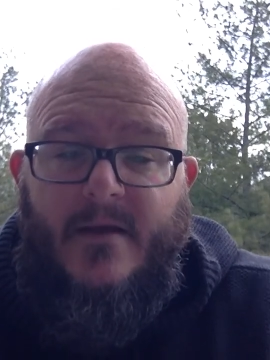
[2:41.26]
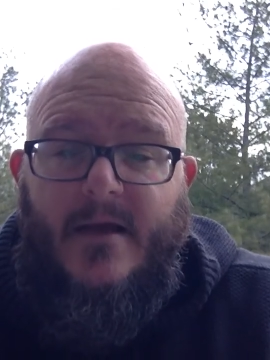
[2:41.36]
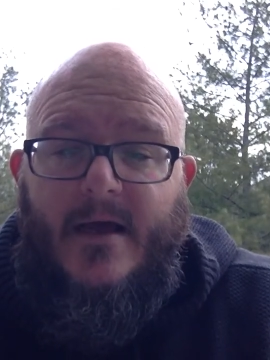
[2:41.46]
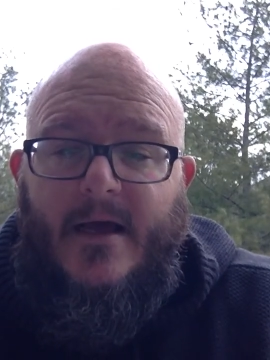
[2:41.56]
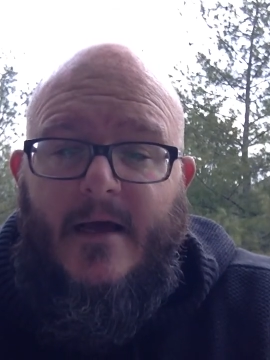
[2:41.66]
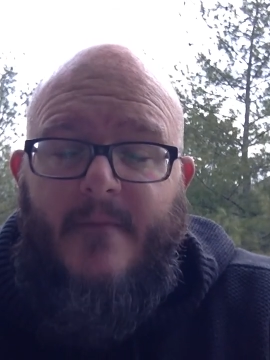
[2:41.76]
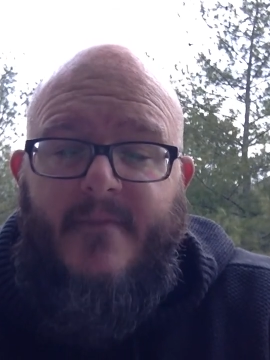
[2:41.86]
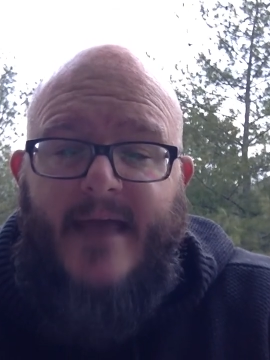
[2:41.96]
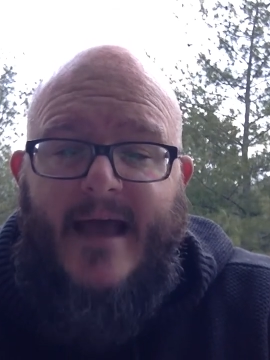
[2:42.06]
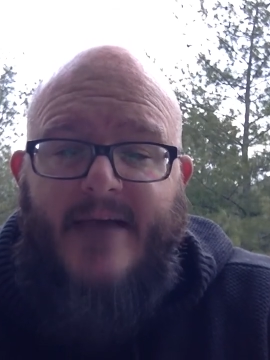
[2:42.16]

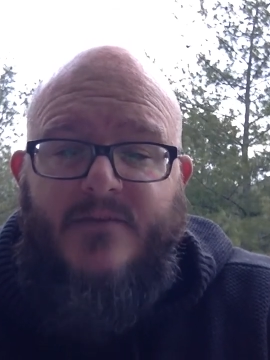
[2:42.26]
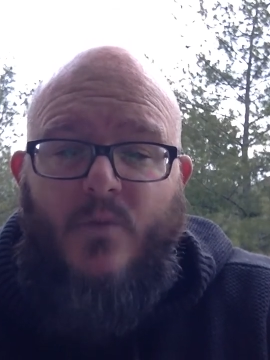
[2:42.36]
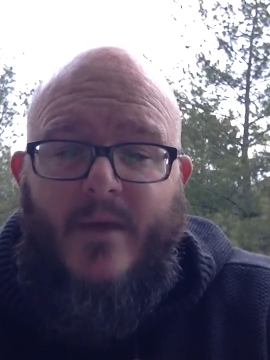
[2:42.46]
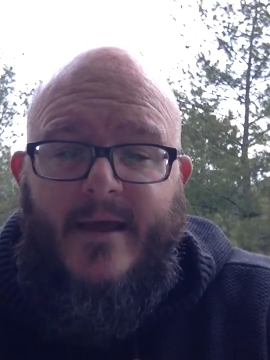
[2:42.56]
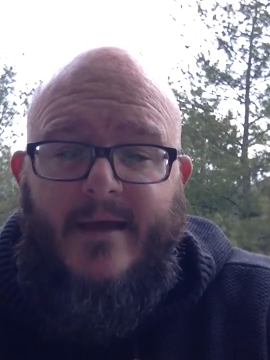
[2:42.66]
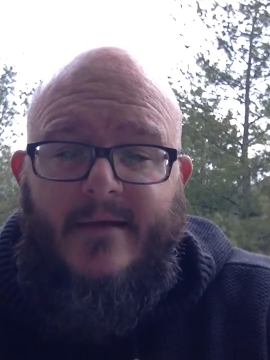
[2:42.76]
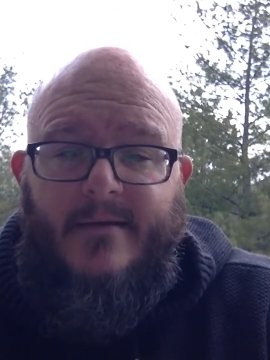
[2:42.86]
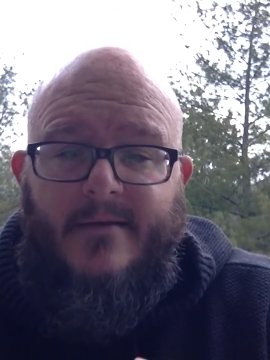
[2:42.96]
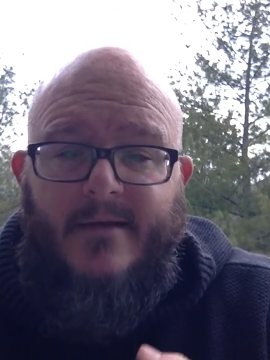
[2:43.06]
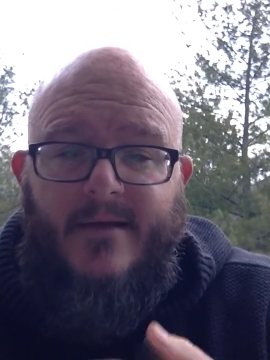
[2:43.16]
That
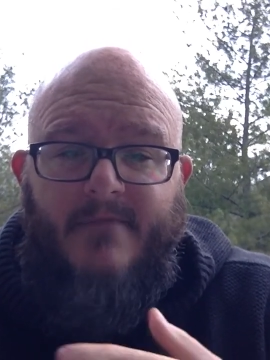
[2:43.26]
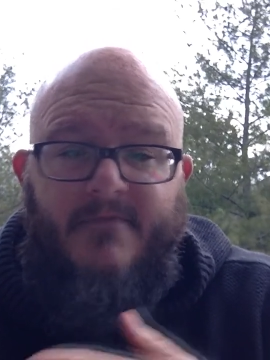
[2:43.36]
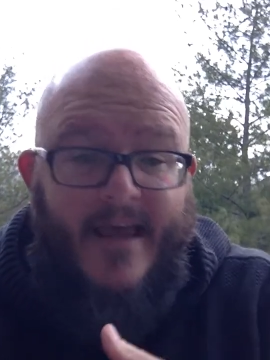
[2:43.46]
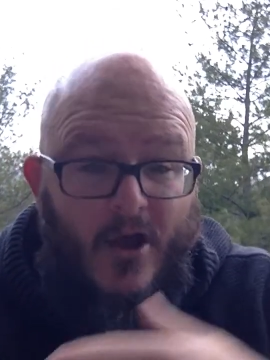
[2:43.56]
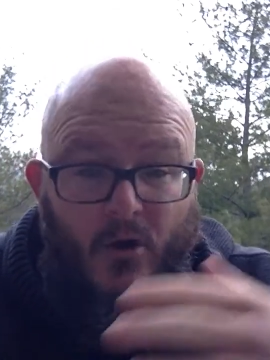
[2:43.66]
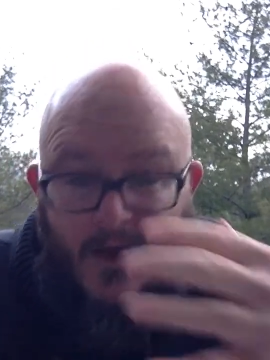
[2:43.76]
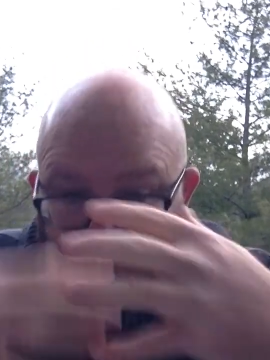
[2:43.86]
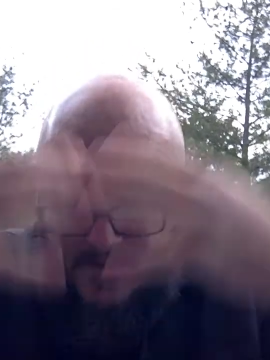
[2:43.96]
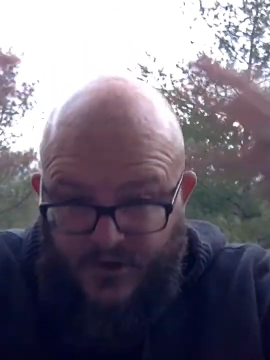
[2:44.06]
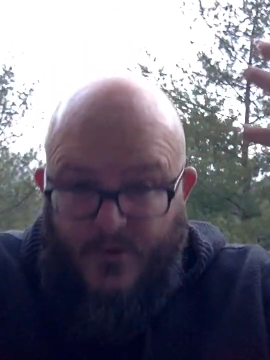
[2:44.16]
when the veil
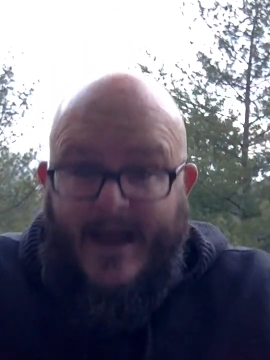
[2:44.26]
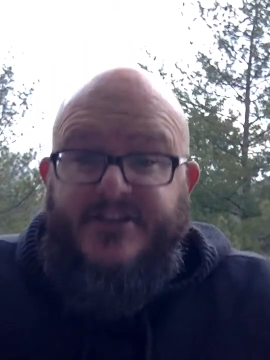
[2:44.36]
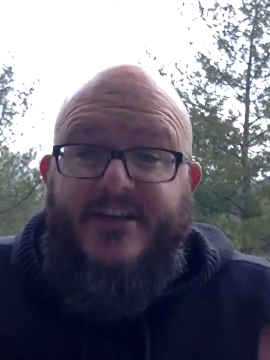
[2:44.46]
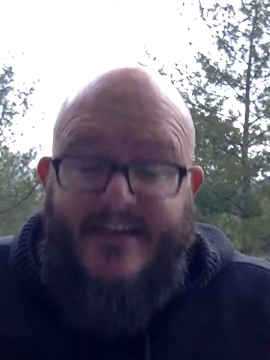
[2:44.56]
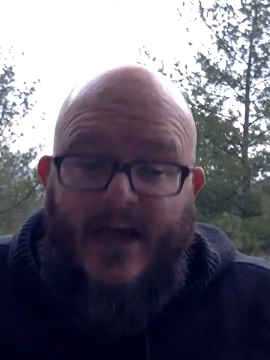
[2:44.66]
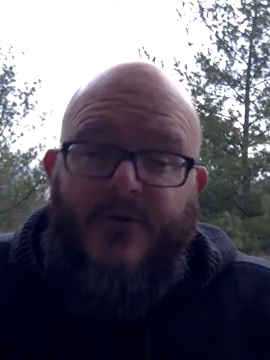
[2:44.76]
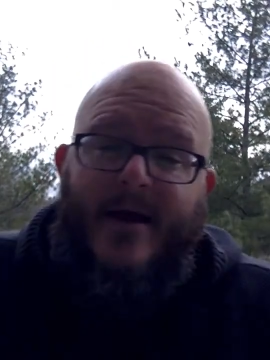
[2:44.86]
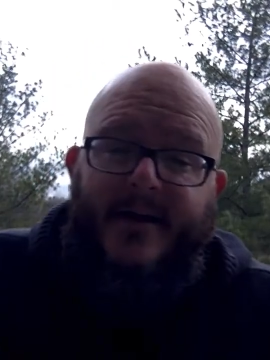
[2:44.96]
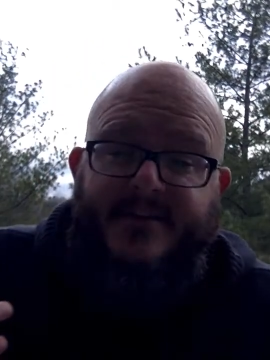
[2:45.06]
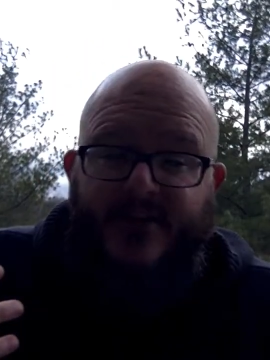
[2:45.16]
comes crashing down
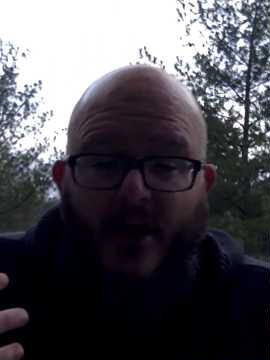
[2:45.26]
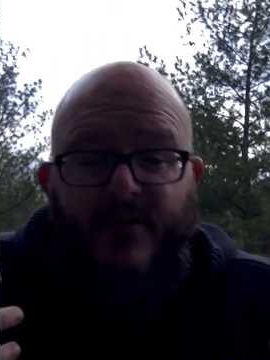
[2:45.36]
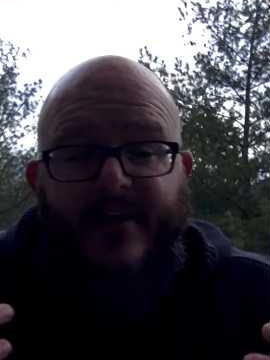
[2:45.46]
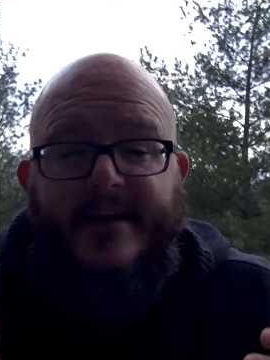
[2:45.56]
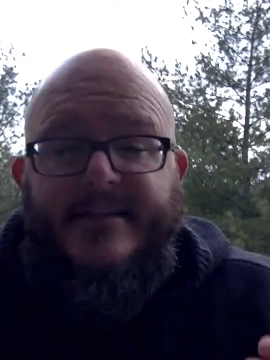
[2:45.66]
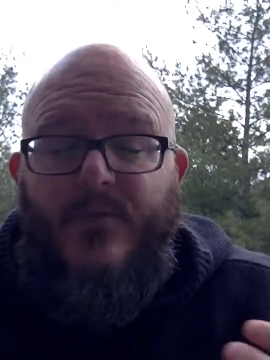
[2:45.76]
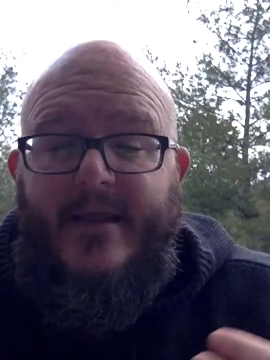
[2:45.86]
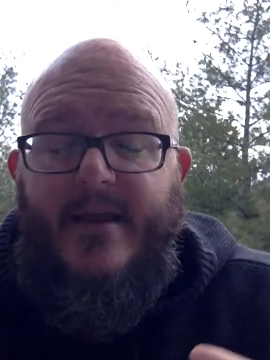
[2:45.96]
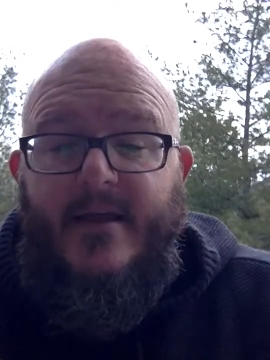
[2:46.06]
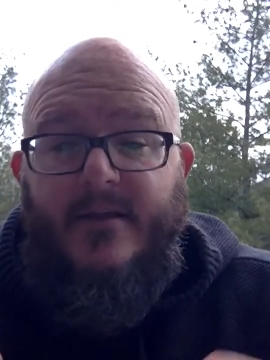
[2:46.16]
around us and all the things that
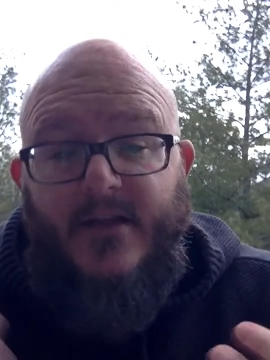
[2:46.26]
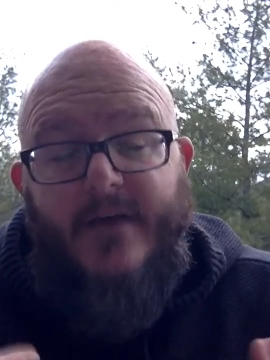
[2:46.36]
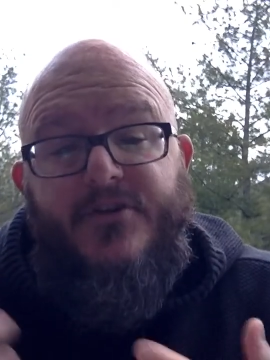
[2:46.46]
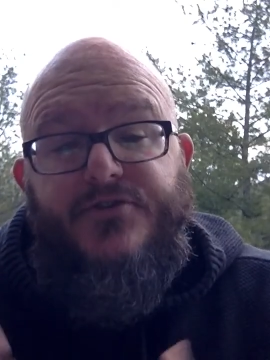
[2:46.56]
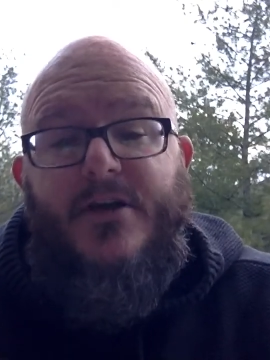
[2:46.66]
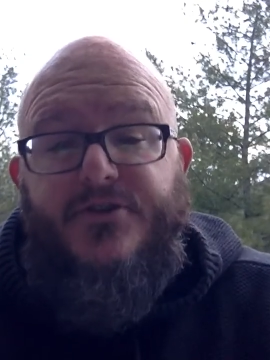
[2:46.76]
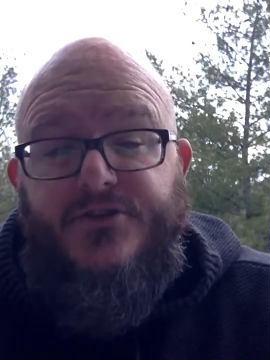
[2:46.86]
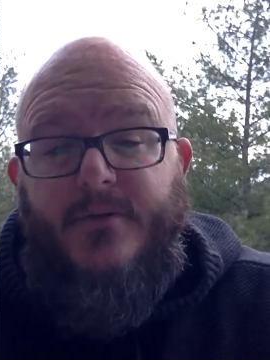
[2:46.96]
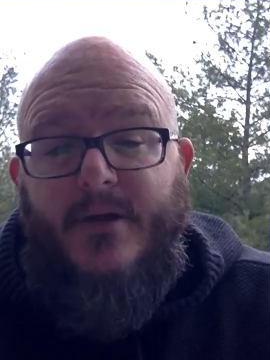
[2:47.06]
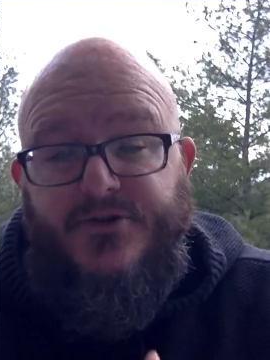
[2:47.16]
we love and treasure
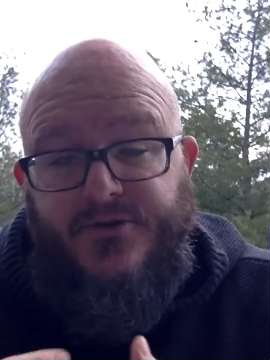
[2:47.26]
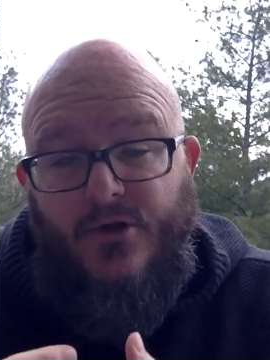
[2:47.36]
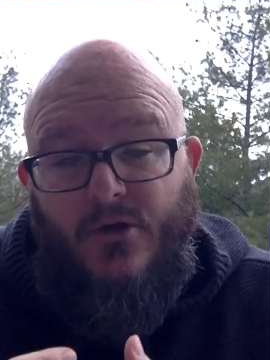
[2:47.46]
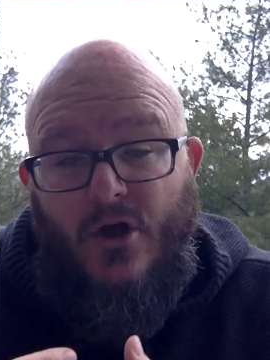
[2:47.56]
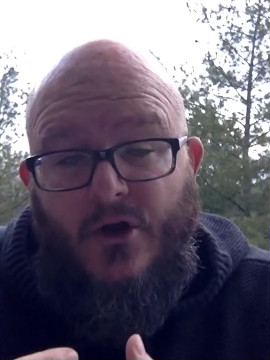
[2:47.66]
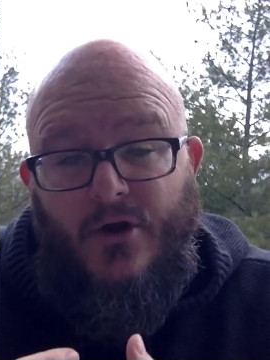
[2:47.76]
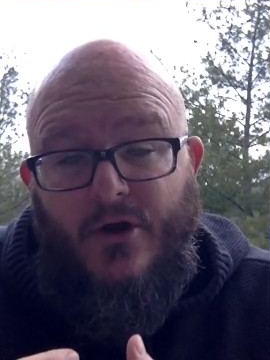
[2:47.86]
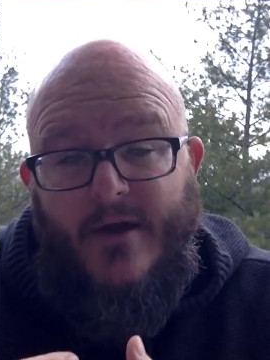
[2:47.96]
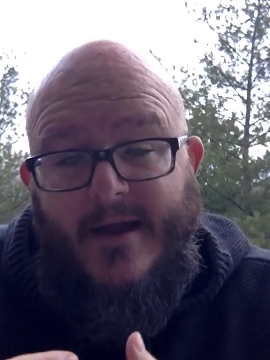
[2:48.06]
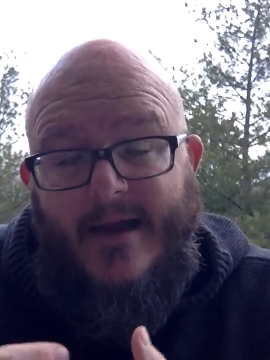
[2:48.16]
so much are no
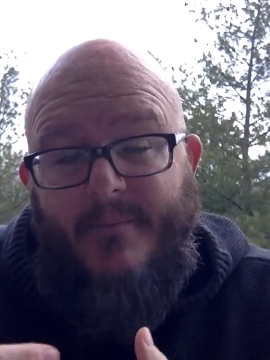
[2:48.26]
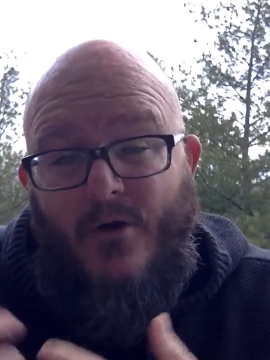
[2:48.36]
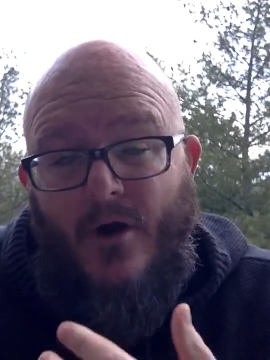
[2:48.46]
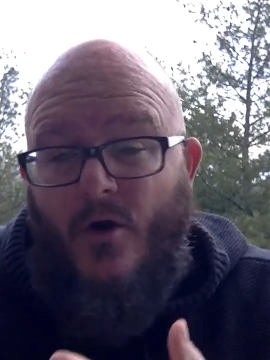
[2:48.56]
longer kind of part,